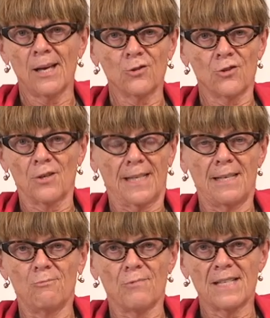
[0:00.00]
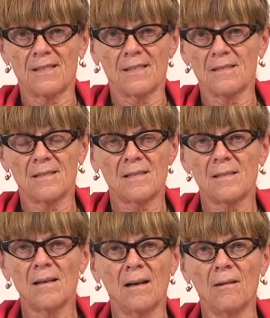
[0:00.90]
elderly residents
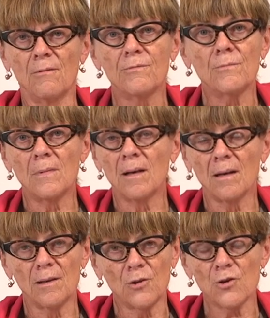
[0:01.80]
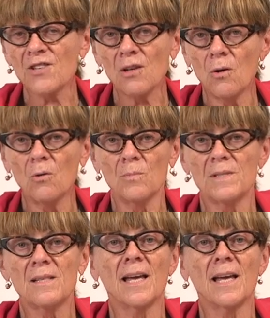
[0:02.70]
of nursing homes